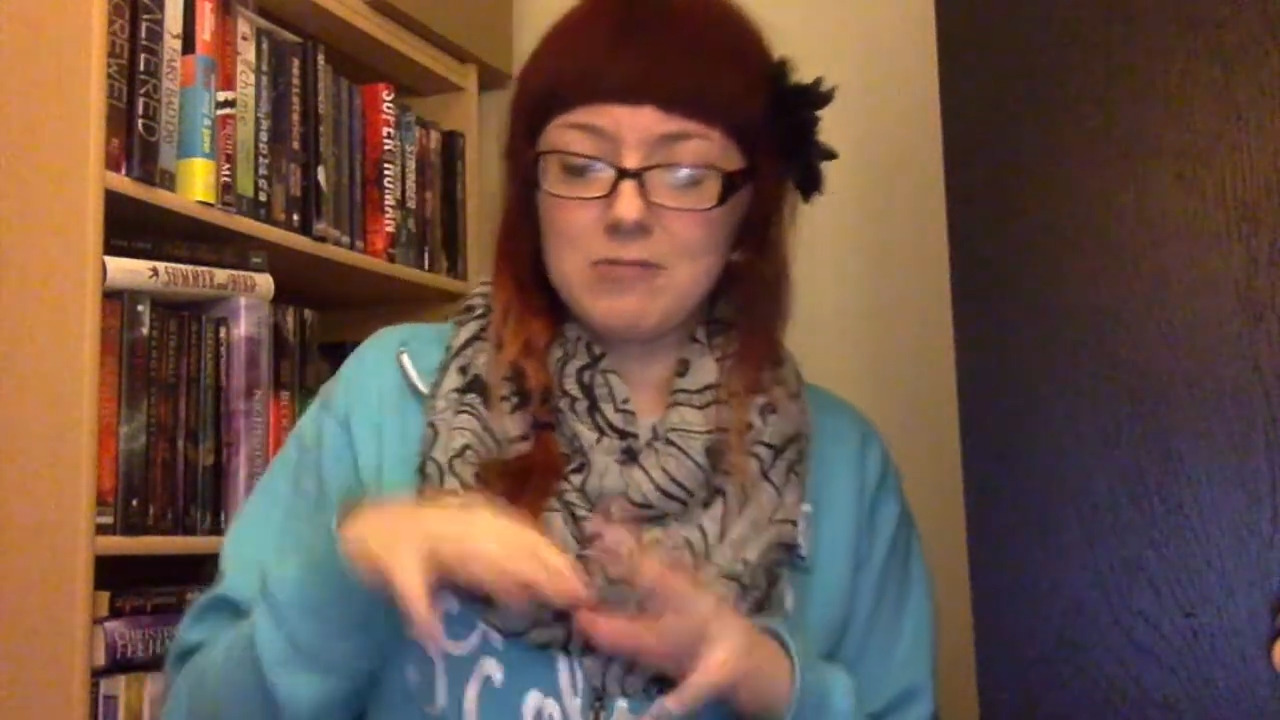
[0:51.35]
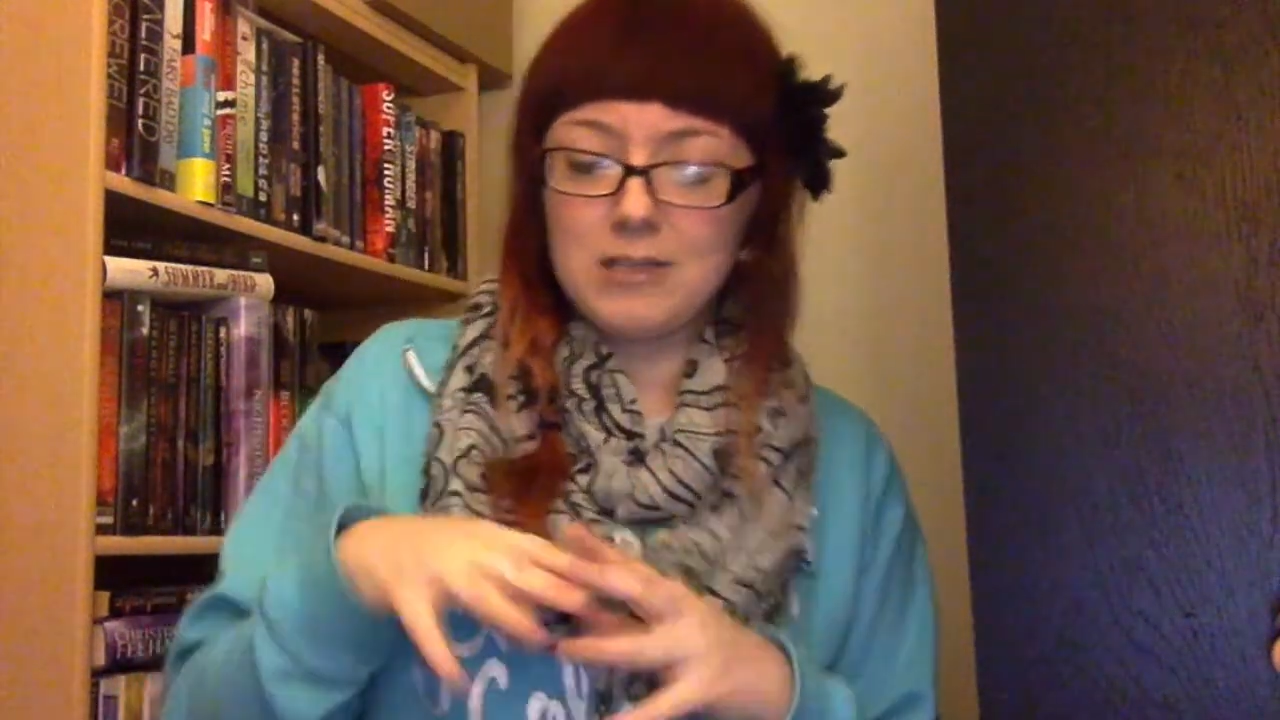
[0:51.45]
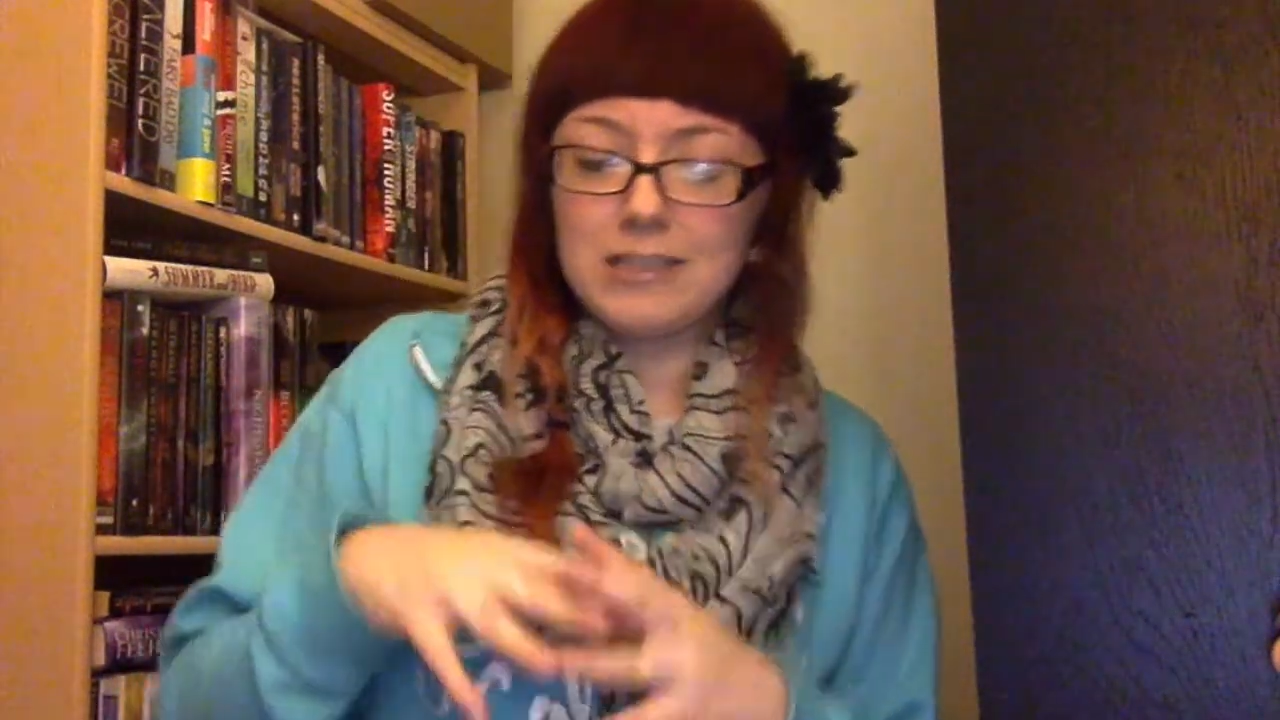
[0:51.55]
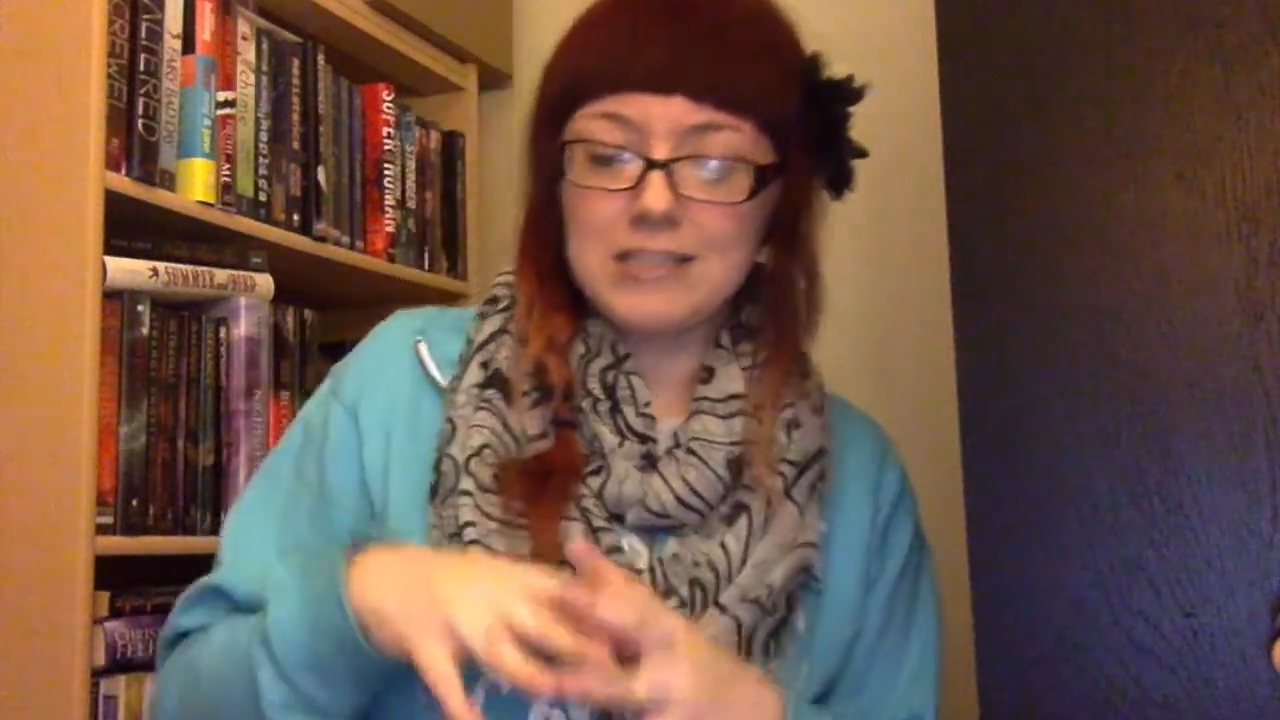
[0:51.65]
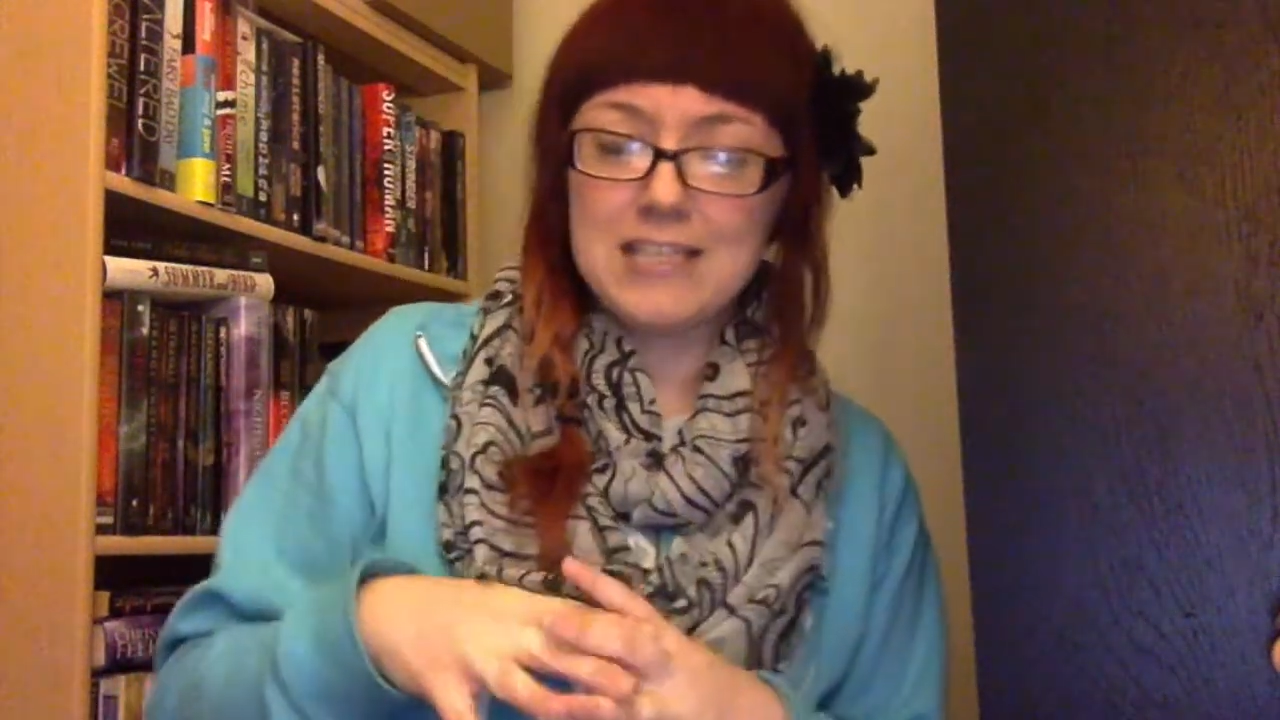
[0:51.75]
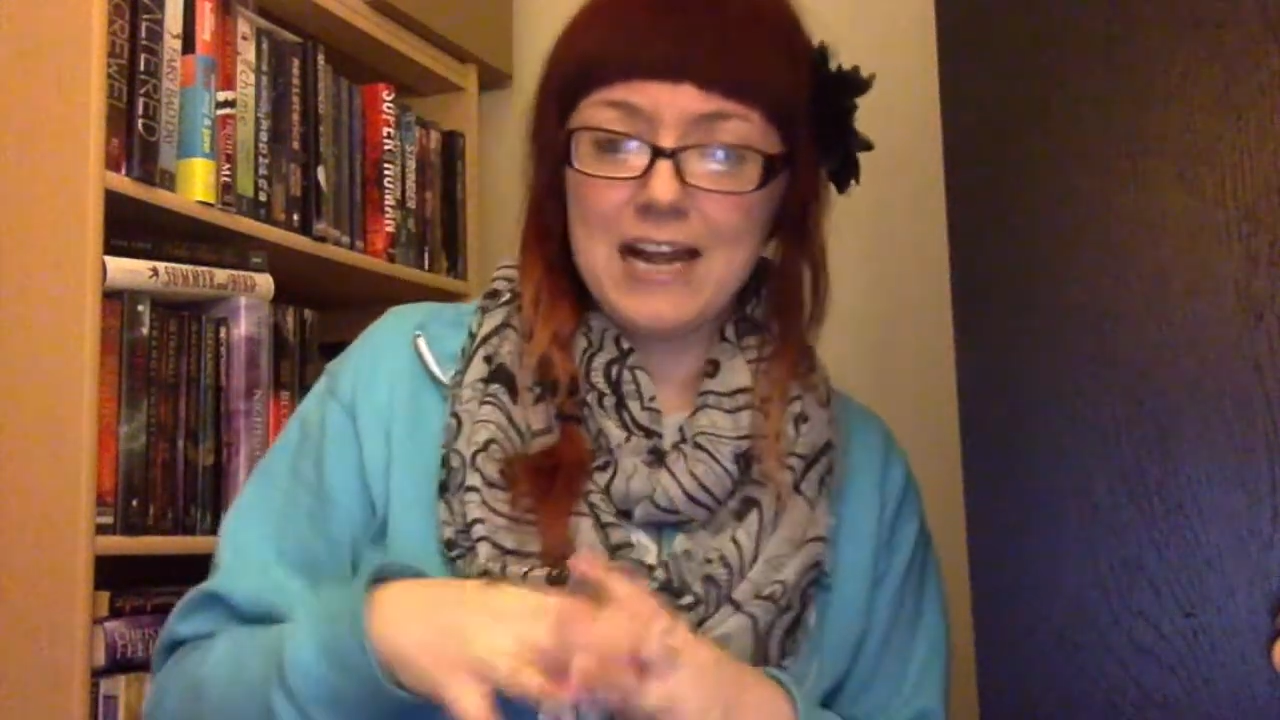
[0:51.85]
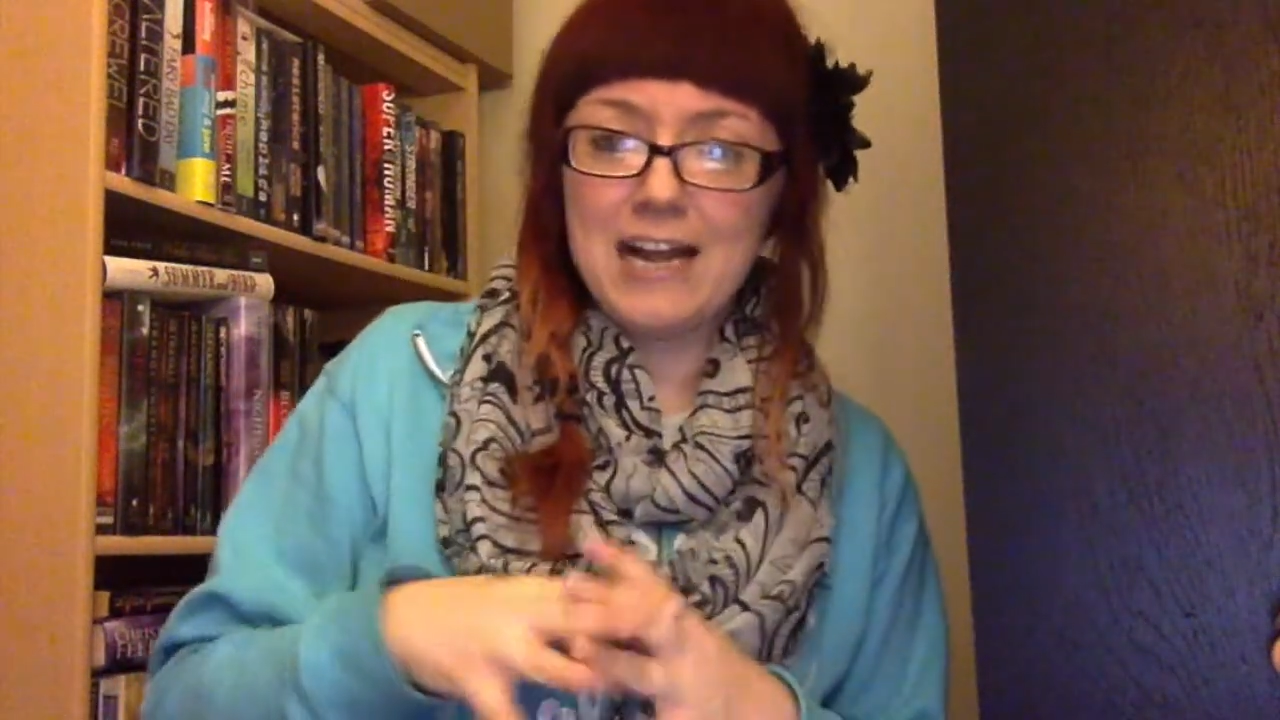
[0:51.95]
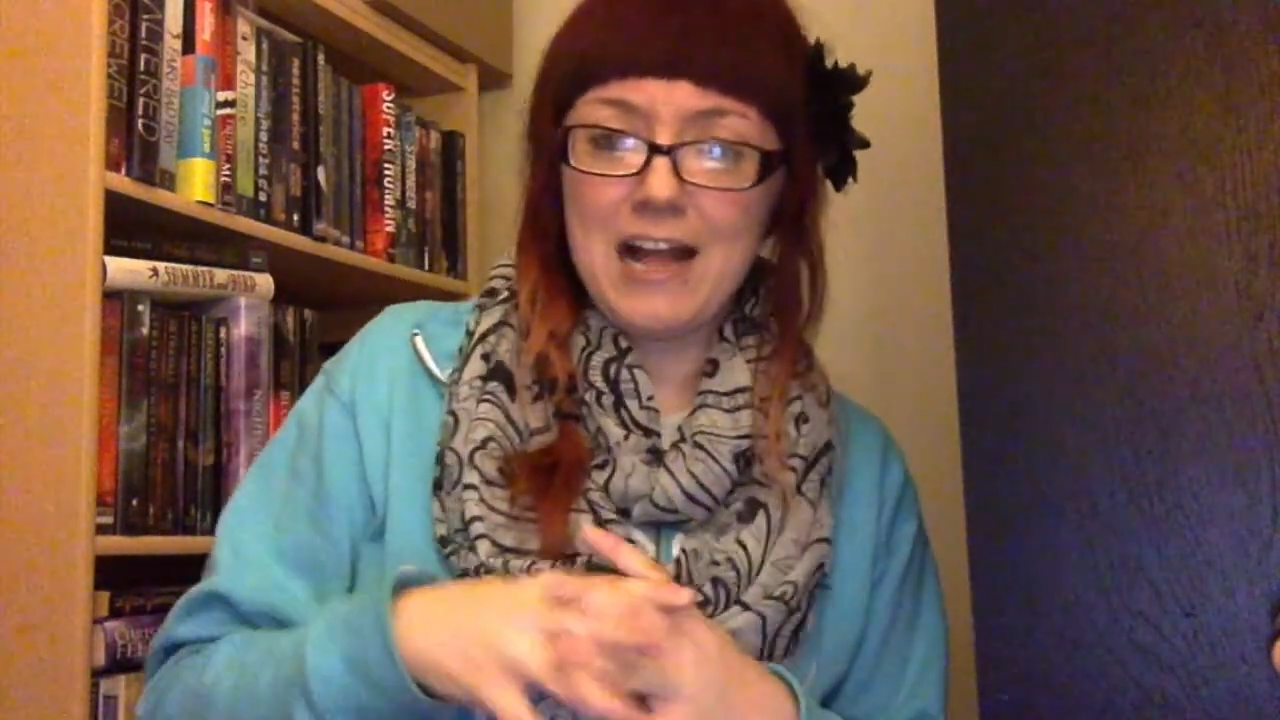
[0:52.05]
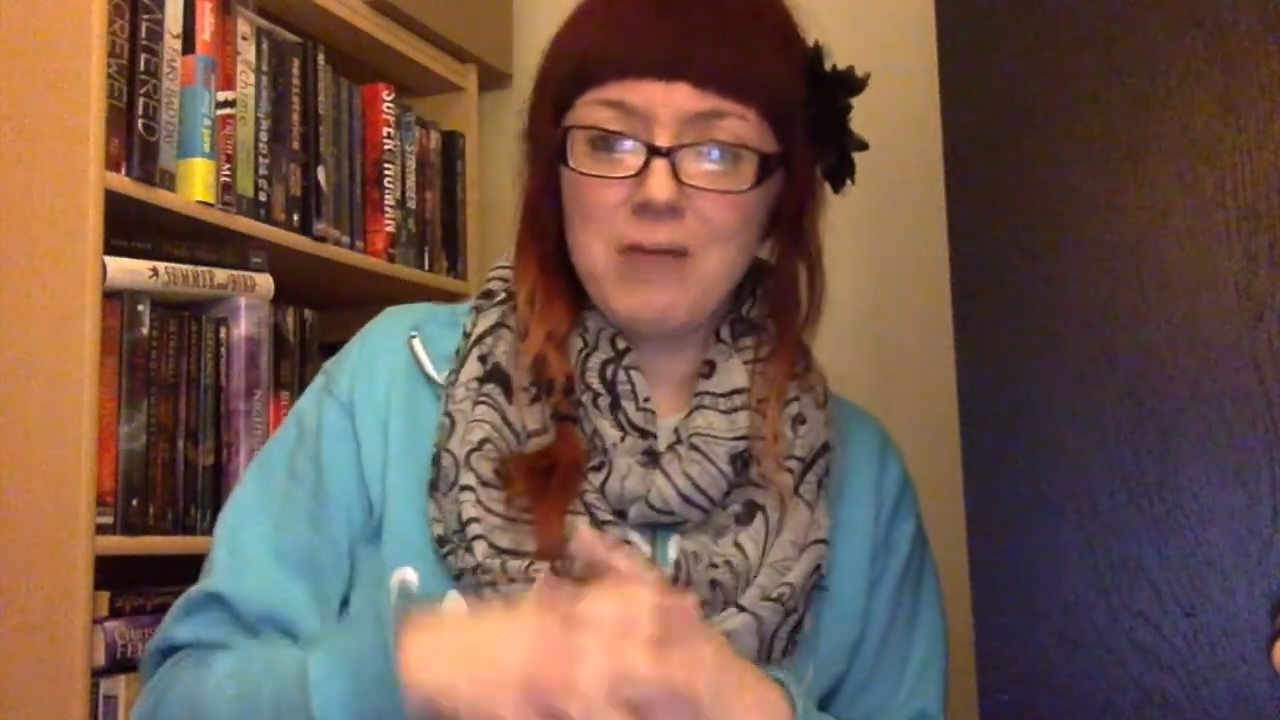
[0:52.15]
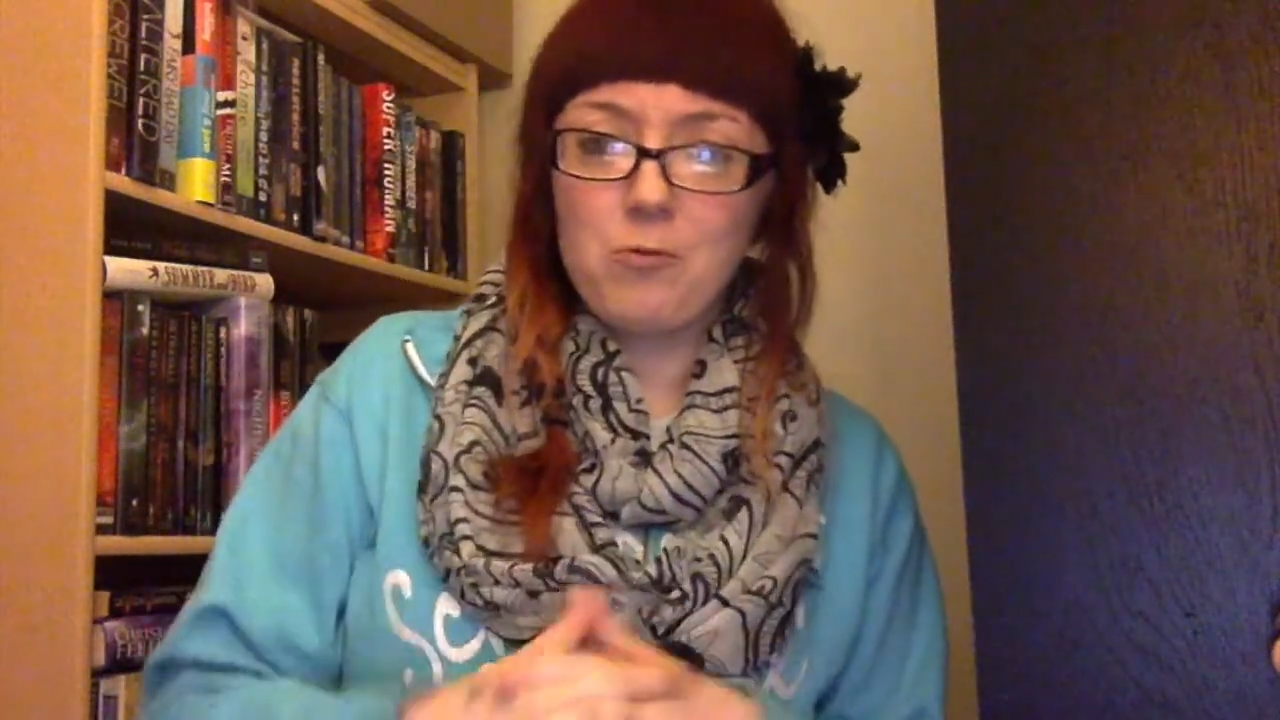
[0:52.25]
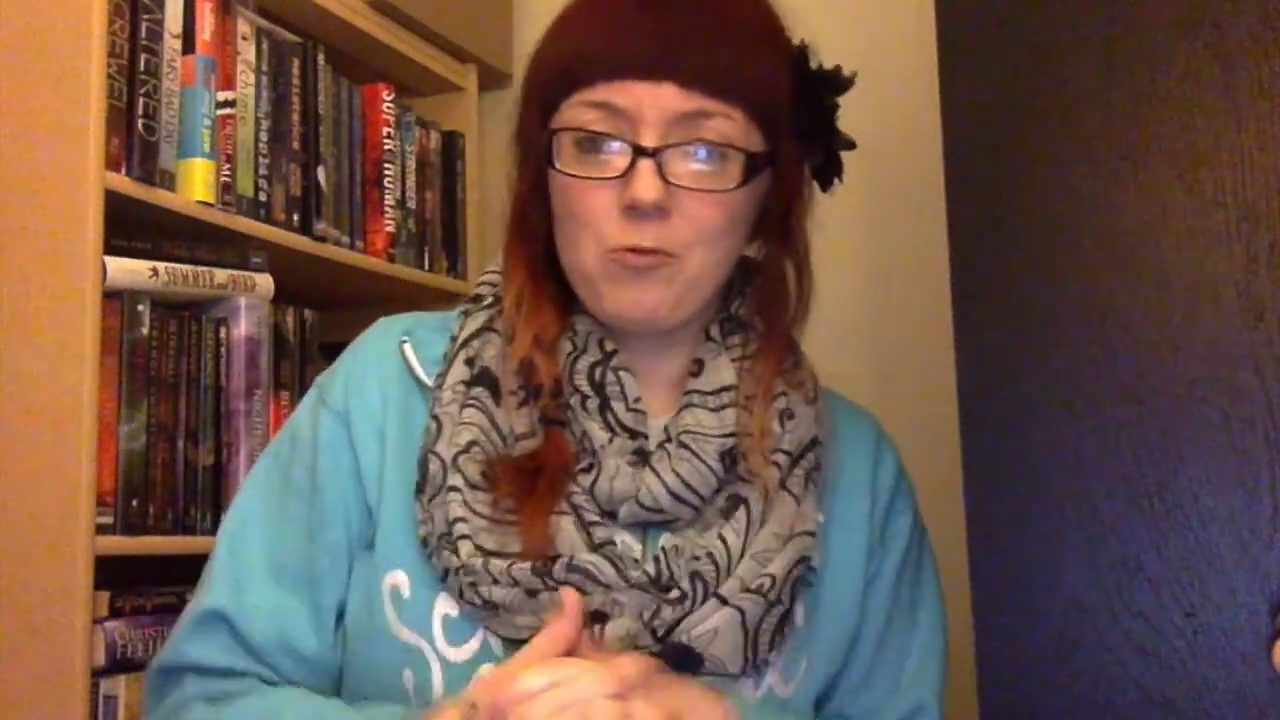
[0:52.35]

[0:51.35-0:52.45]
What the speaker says: really decide on